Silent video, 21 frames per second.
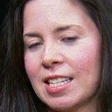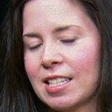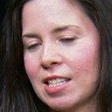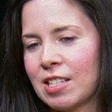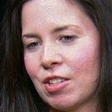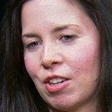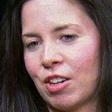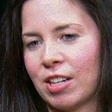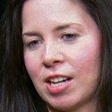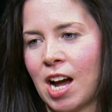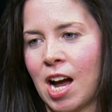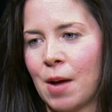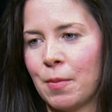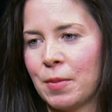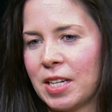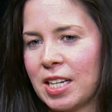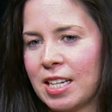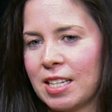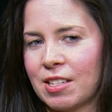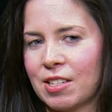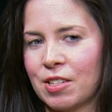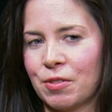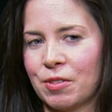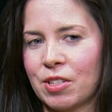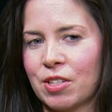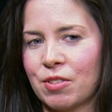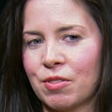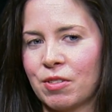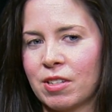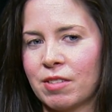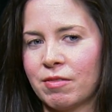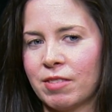it's a dark comedy, so it's
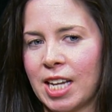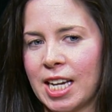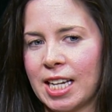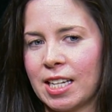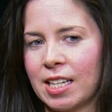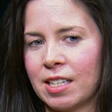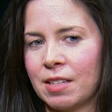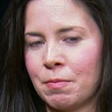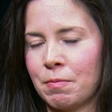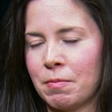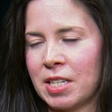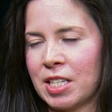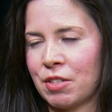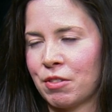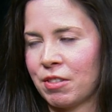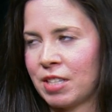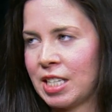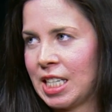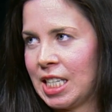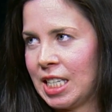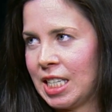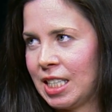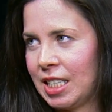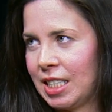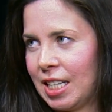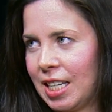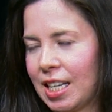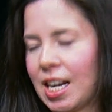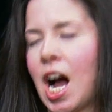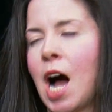sort of like a